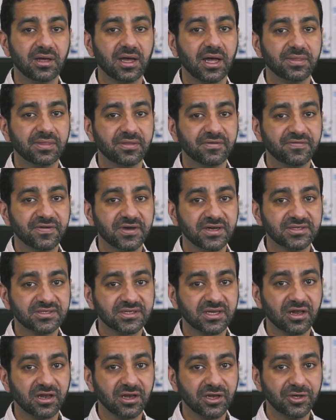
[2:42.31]
And the
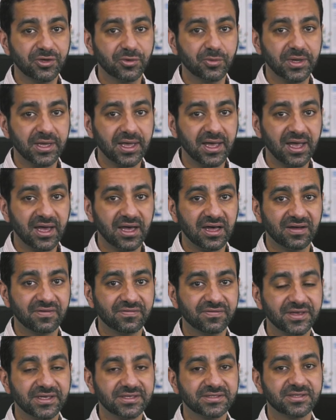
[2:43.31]
first clue we
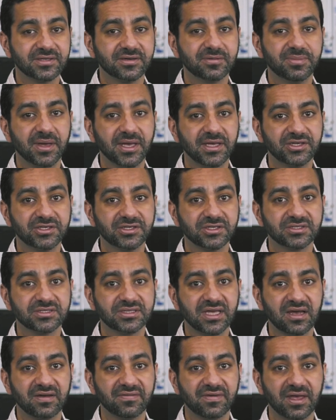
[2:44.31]
have is that
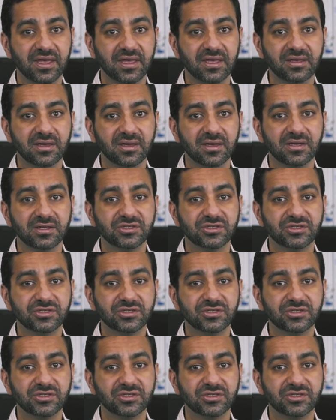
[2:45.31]
patients have a